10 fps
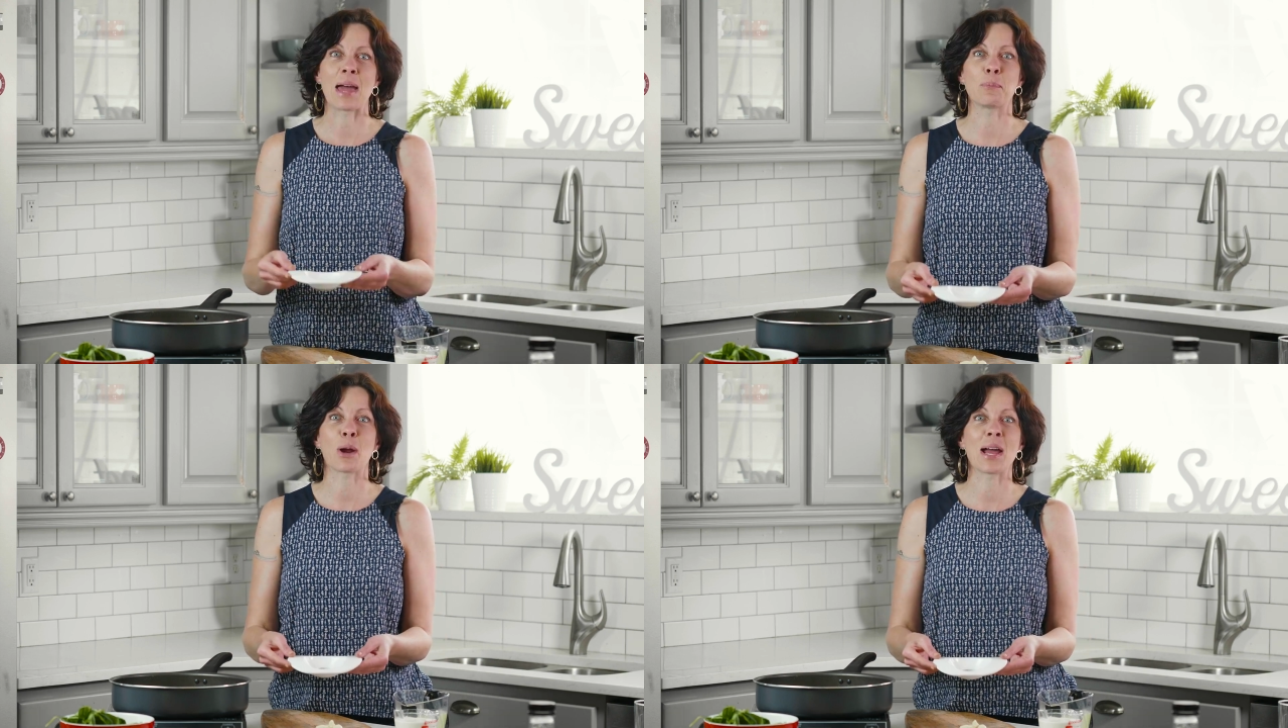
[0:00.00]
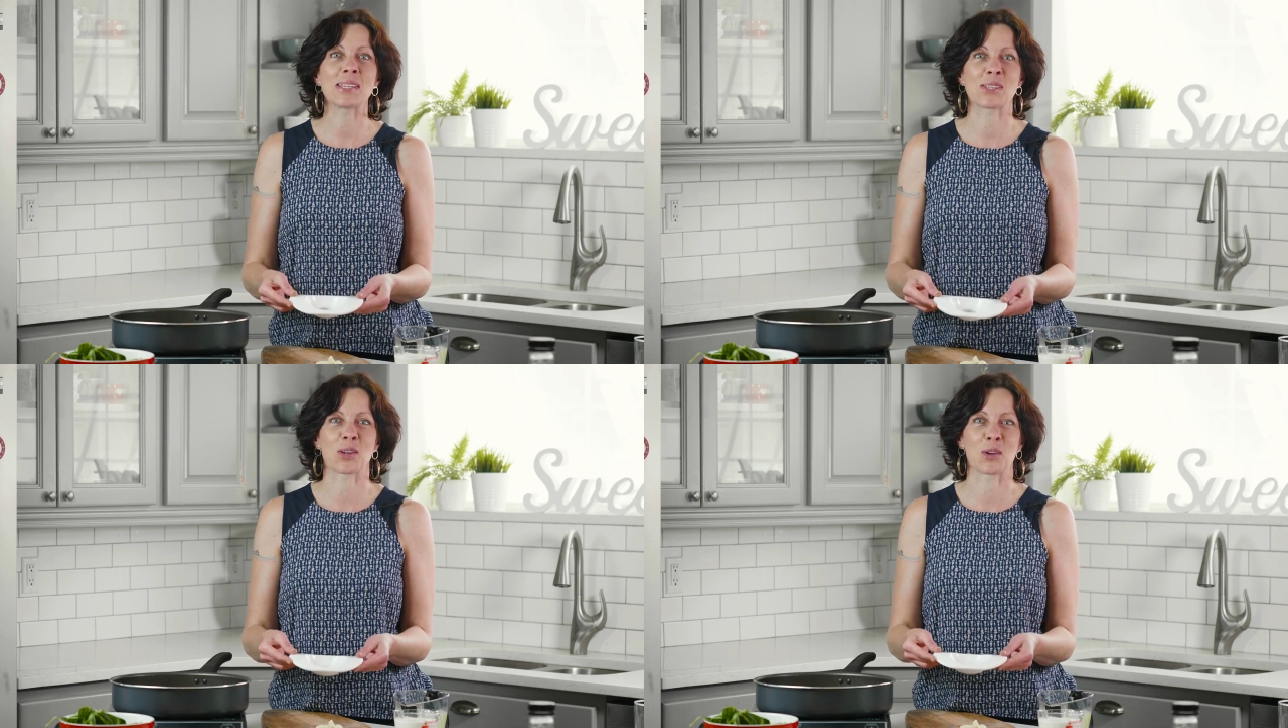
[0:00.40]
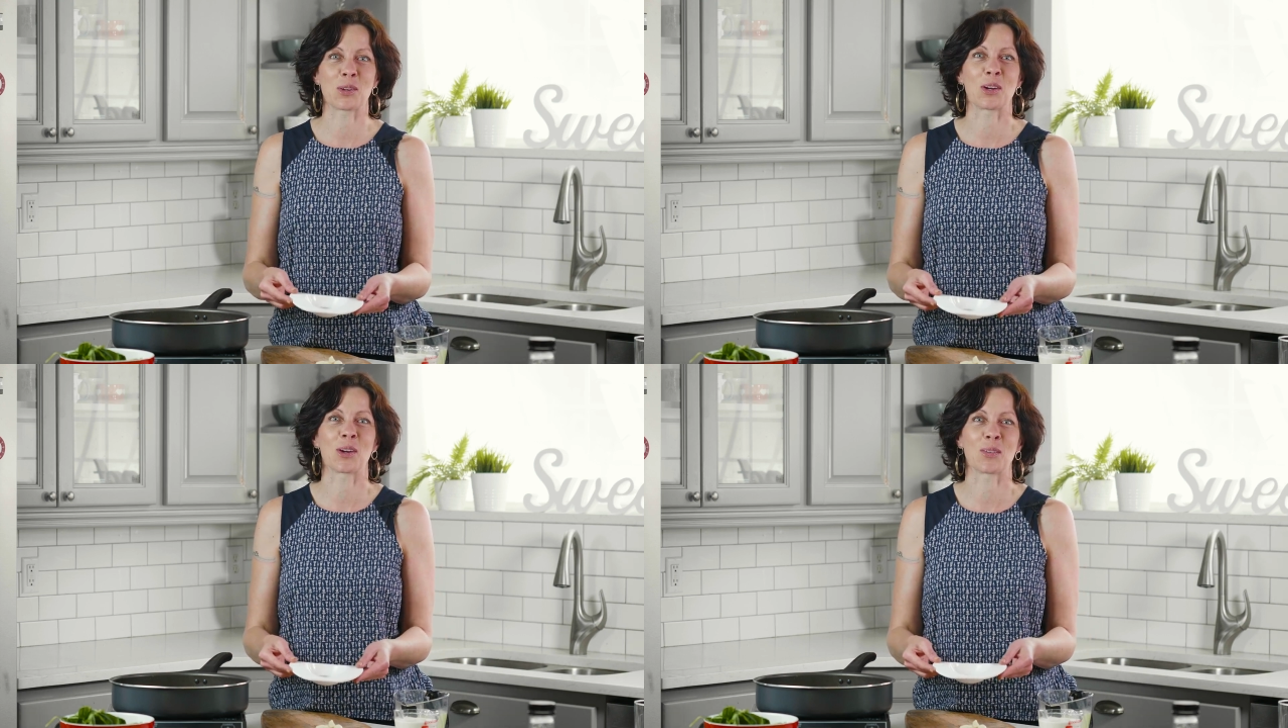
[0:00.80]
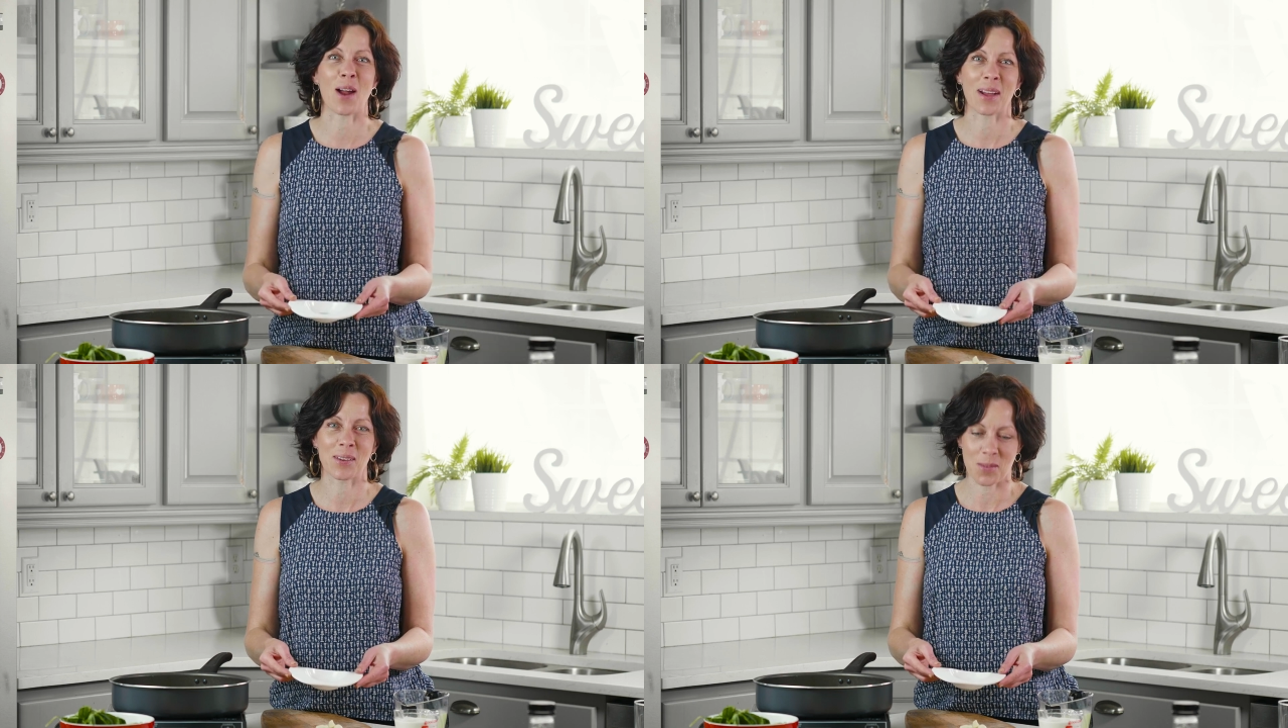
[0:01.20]
and press the Good Cook
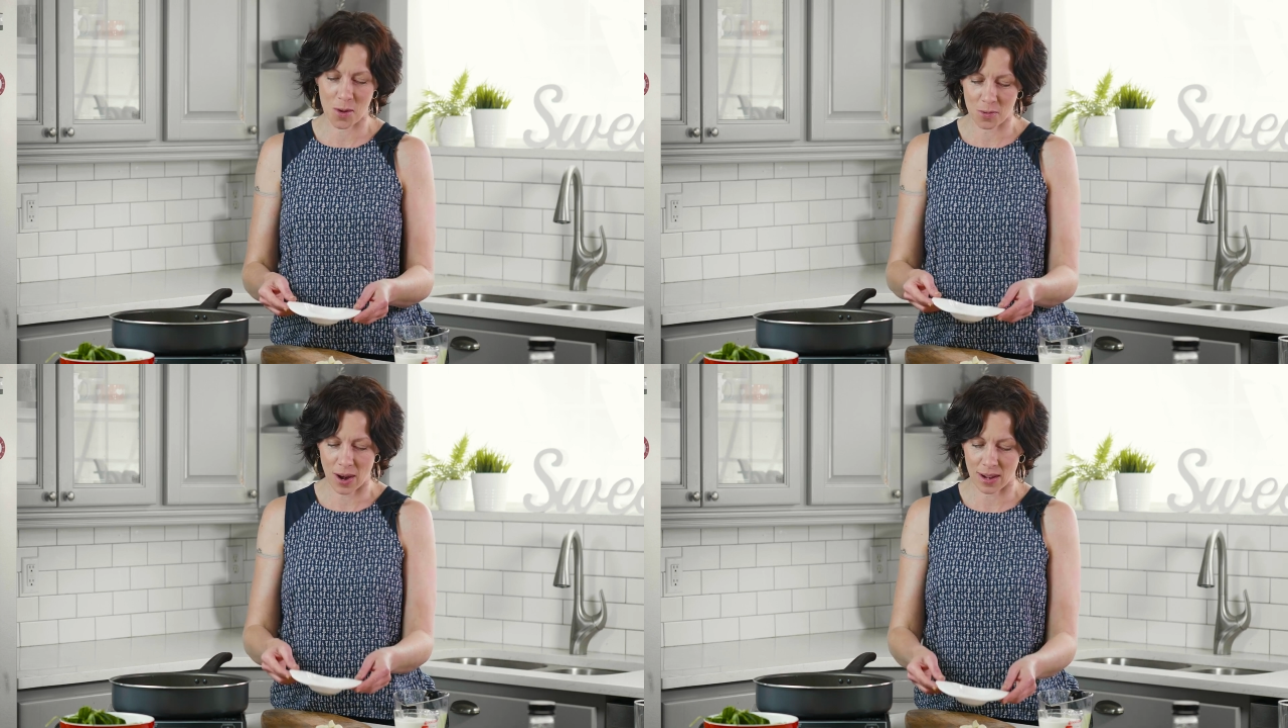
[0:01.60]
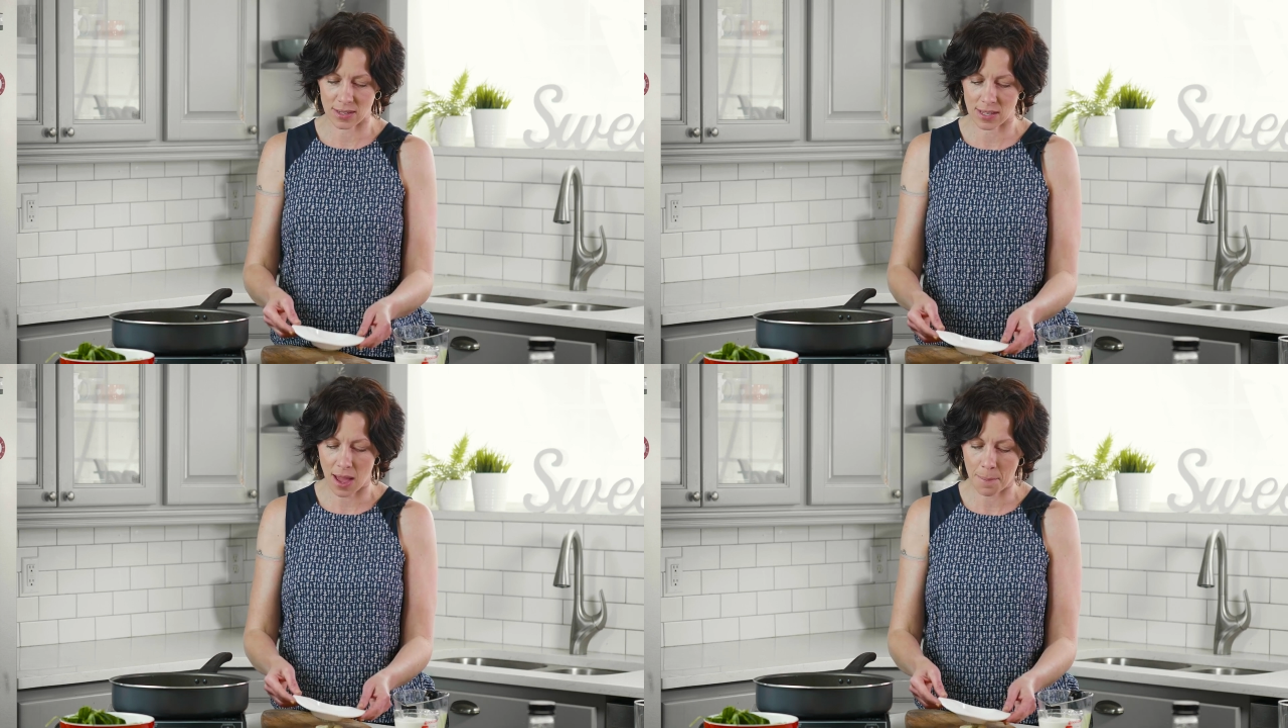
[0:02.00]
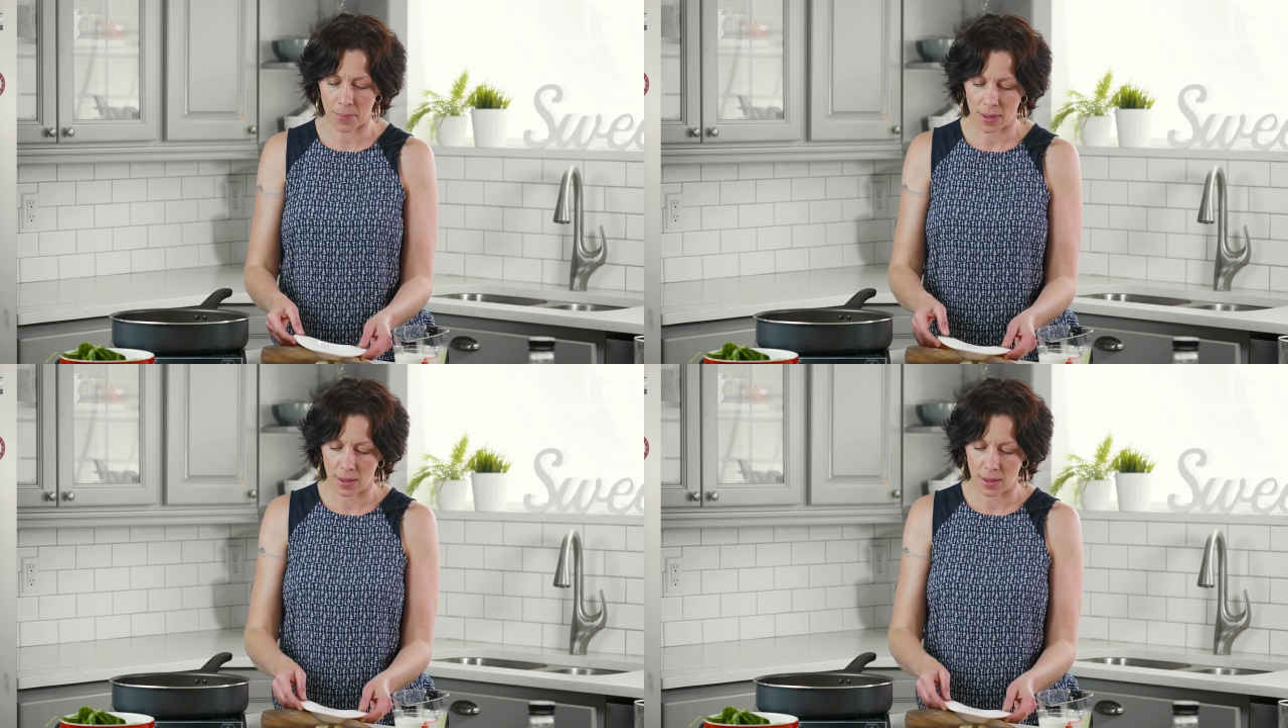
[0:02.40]
Rock and Roll right on top.